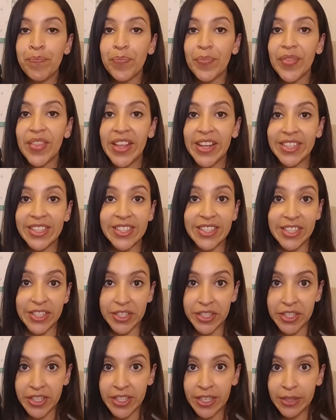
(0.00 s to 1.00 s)
the
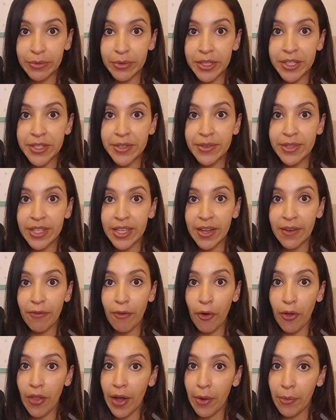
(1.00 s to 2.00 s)
extension that we're using
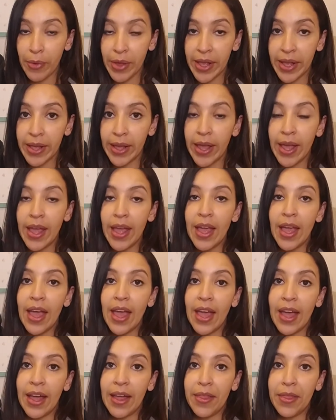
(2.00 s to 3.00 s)
for that week,
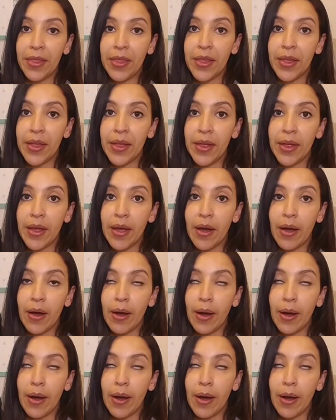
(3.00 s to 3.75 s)
and the